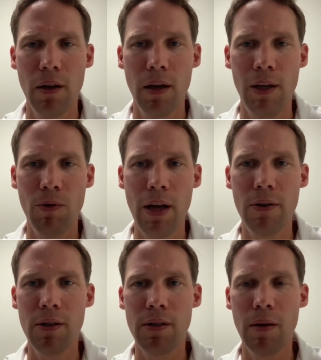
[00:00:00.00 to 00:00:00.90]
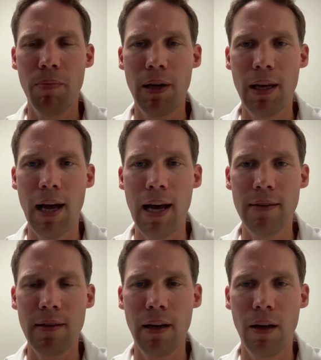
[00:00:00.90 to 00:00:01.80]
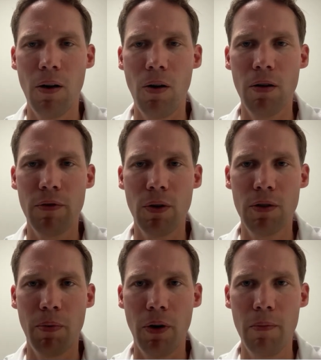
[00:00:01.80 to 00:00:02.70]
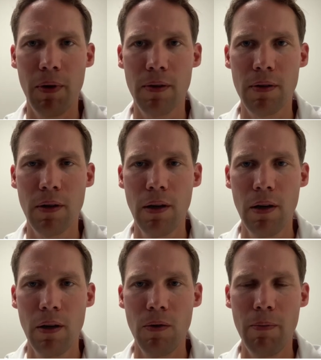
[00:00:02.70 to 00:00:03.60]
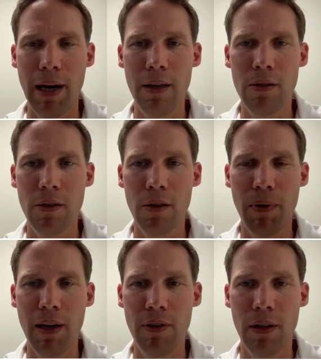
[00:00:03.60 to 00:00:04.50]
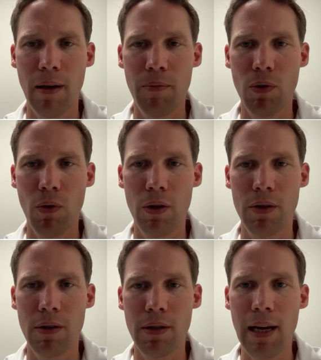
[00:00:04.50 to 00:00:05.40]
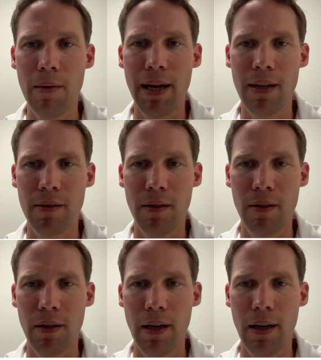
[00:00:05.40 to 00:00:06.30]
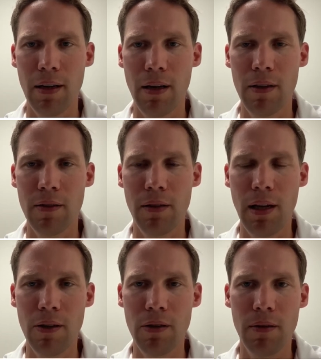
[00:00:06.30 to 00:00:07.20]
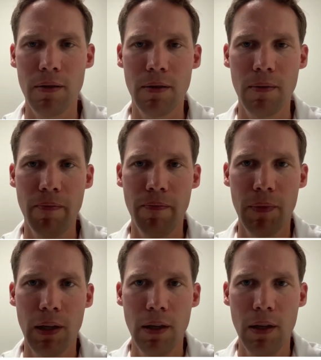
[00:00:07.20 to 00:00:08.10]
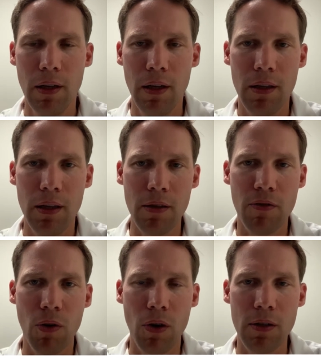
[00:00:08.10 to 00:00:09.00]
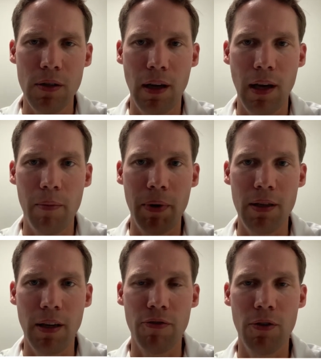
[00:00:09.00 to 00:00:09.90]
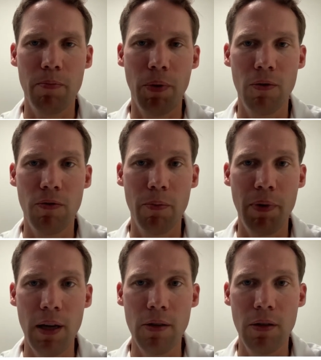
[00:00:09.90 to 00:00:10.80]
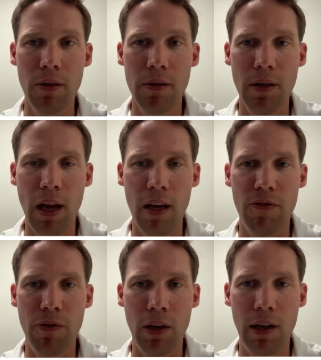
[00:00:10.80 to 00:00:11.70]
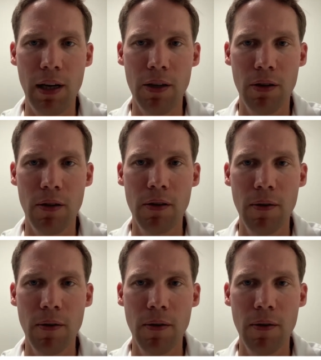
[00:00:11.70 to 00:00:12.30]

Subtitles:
and rather than simply cancelling all of those appointments, we managed to pivot them towards telemedicine consultations. This, of course, is a little bit different both for patients and for clinicians,